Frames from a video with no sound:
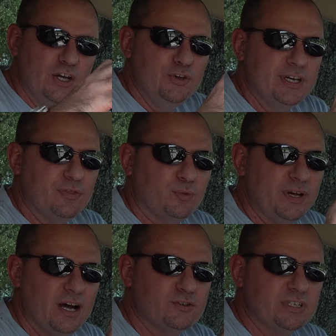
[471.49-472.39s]
You get
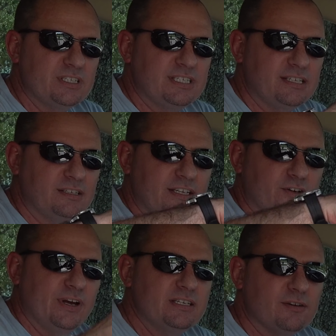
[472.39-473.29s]
360
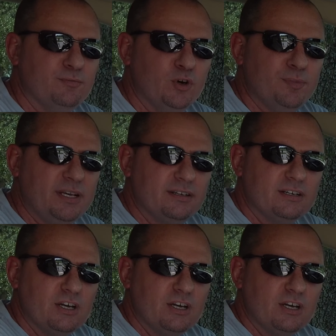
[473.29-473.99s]
degrees of movement.